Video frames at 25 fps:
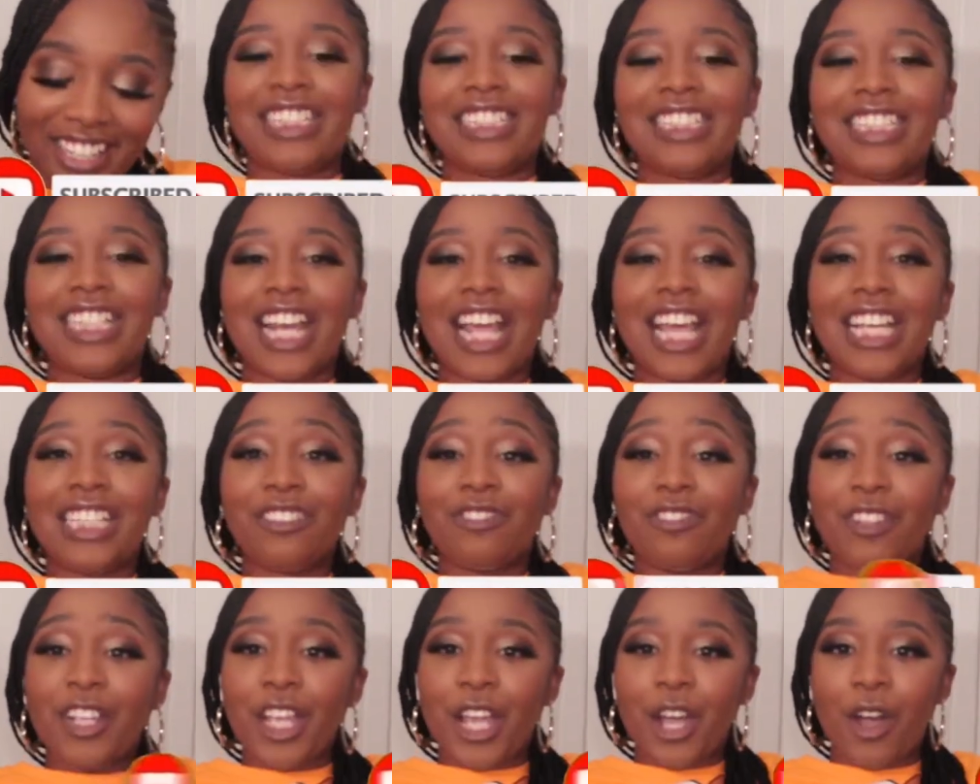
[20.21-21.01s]
In
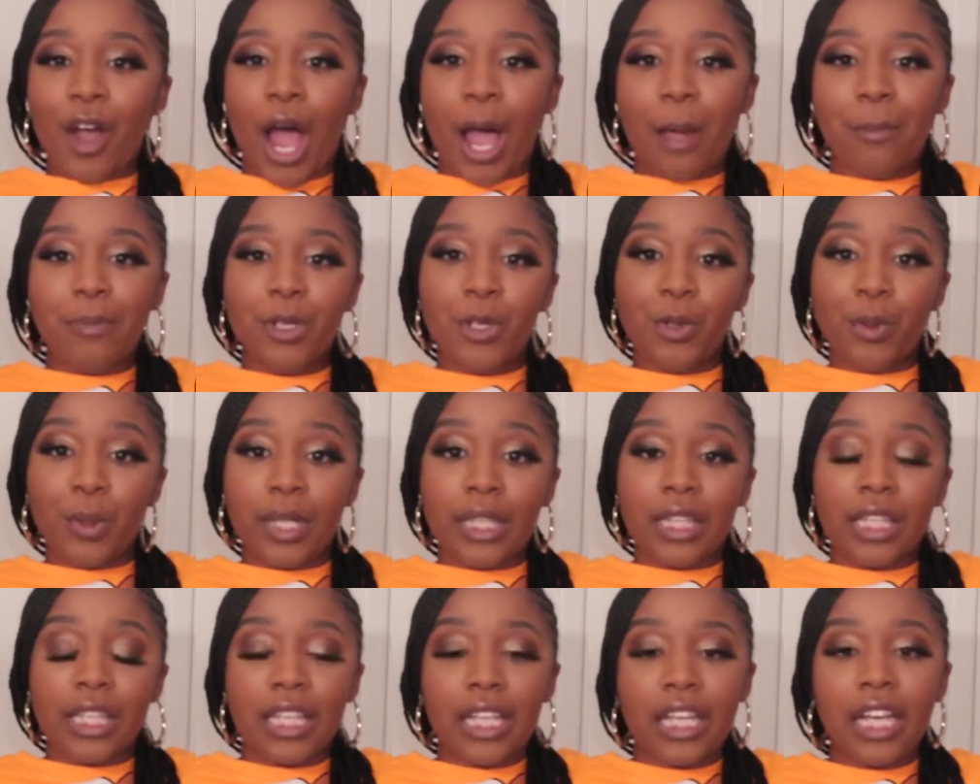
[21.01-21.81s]
today's video, I'm
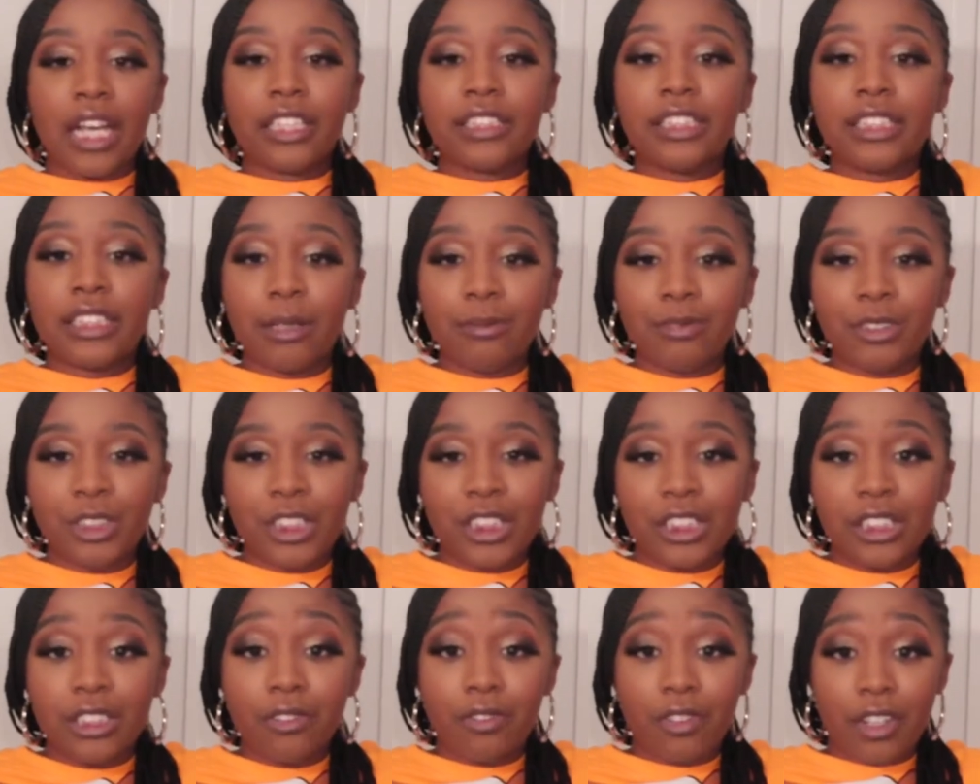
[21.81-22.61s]
doing the
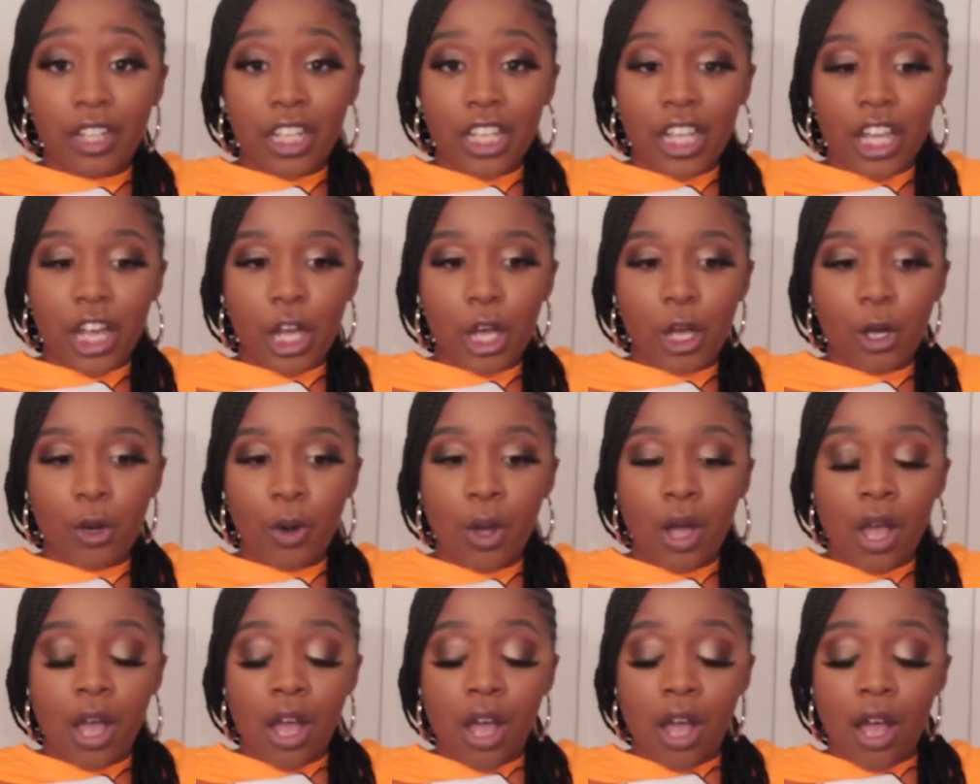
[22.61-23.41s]
assumptions video